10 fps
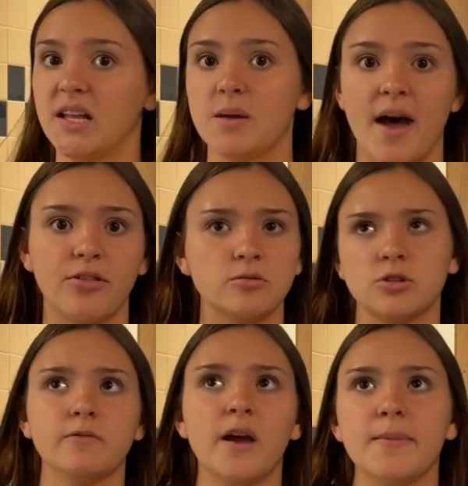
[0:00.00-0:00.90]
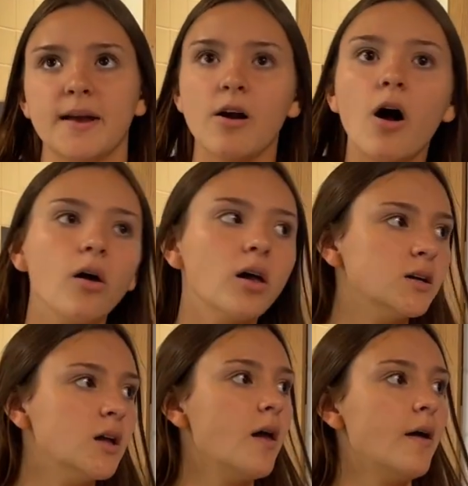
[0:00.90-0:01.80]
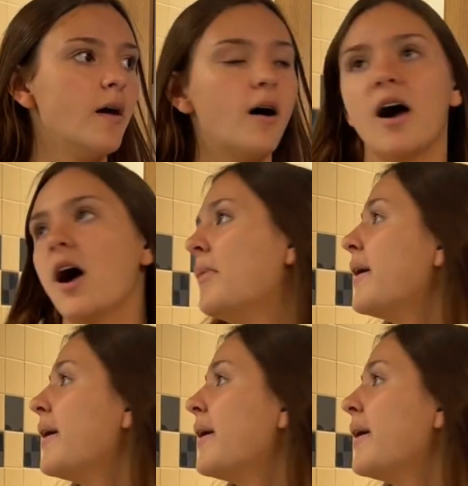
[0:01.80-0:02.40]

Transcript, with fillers: in the bathrooms or vaping at all. Um,